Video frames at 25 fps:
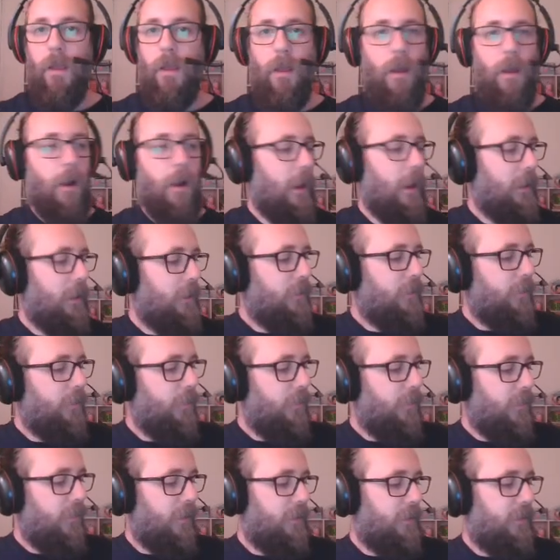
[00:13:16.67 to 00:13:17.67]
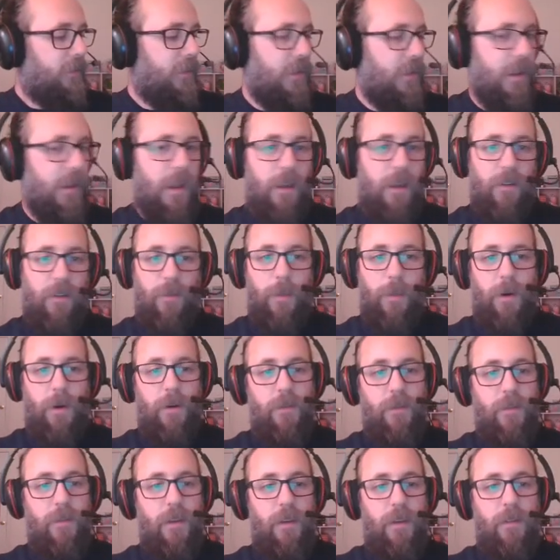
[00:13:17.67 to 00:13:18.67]
All right, let's move on to the next
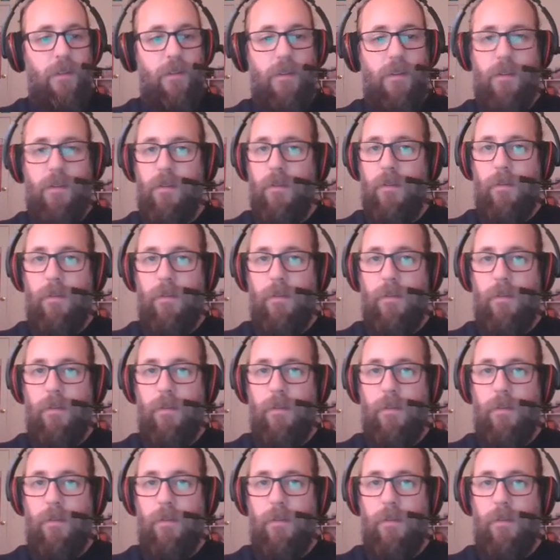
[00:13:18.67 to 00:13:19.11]
part of this.